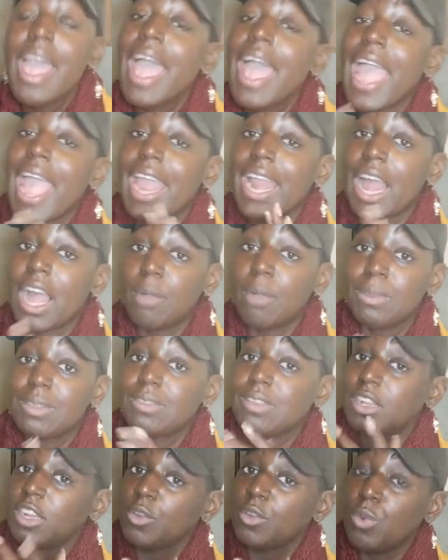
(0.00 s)
and I'll be
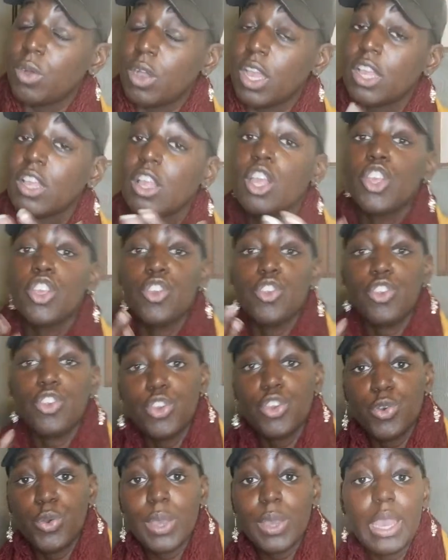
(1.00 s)
sending one. You
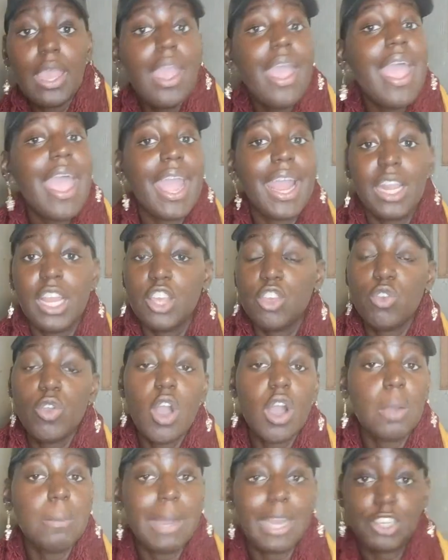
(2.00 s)
do it, and then you
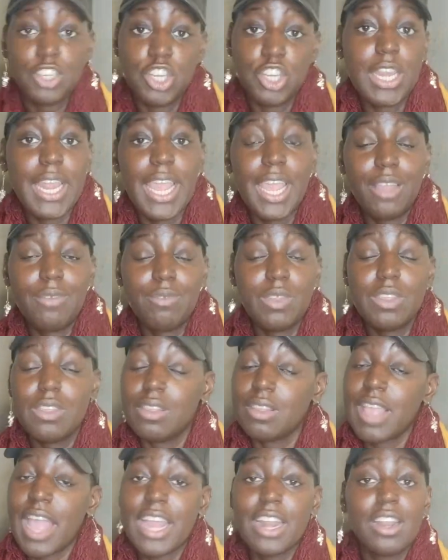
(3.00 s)
go about your day. This
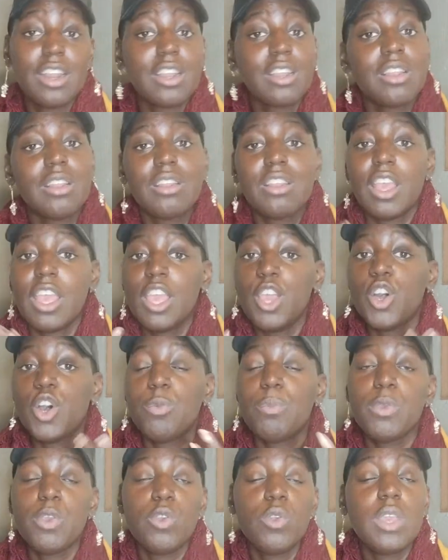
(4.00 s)
is kind of to
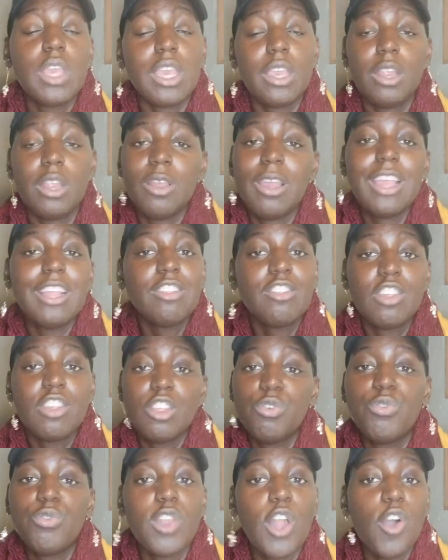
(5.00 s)
help you get into the
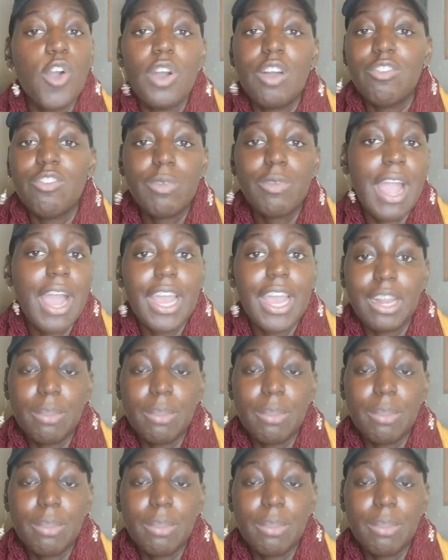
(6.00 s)
flow of guided